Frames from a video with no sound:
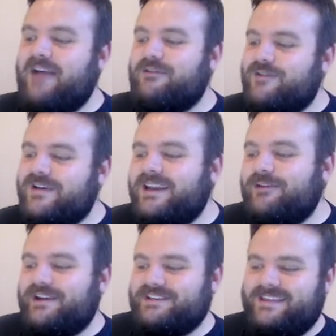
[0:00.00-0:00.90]
I really
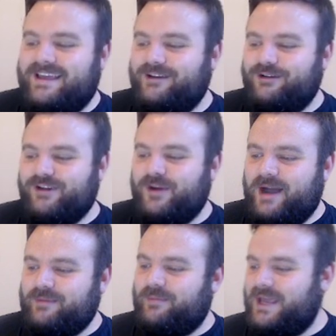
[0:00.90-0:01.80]
wish that that little robot
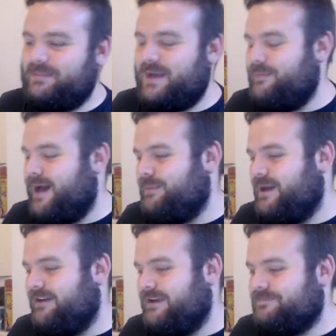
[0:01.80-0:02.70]
had been played by Matt
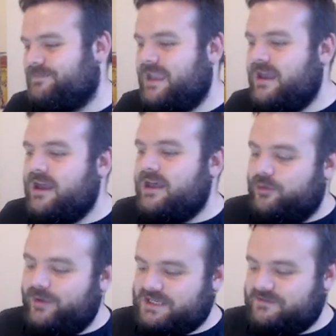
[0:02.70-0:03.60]
Berry. The
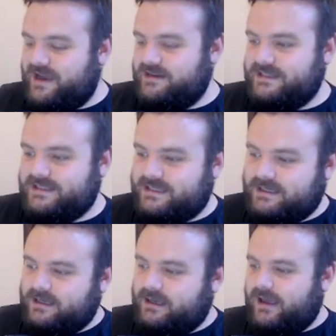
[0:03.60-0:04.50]
Witchfinders,
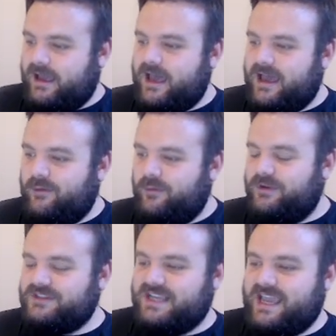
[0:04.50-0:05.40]
uh,
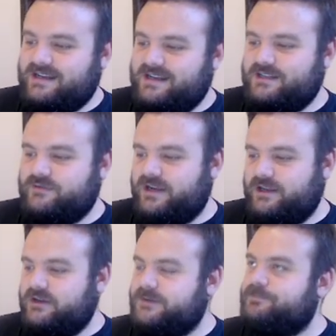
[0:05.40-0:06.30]
once again, is really
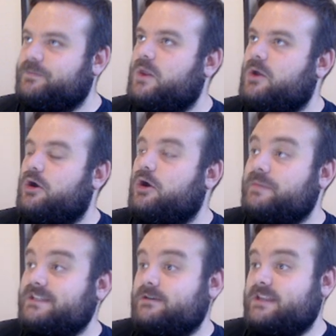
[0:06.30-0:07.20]
good up
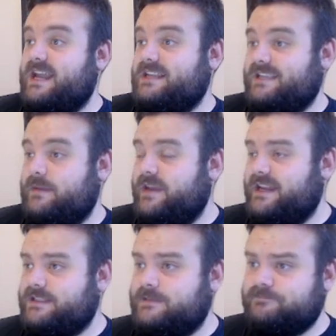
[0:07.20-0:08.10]
until the last ten
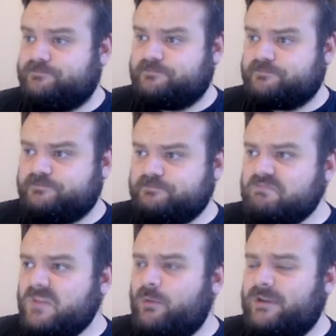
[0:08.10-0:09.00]
minutes,
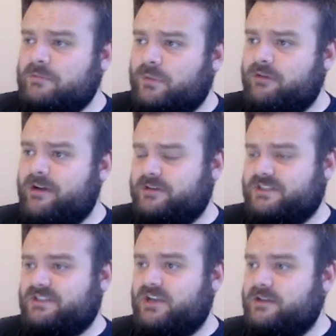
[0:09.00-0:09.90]
when the
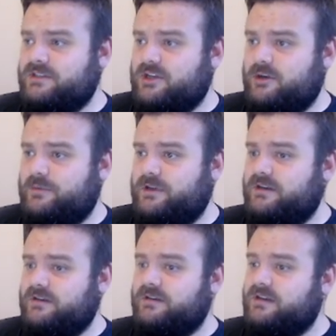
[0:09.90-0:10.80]
Morax turns up
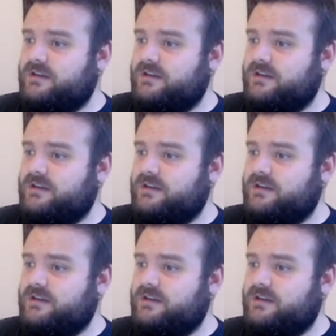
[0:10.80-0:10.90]
and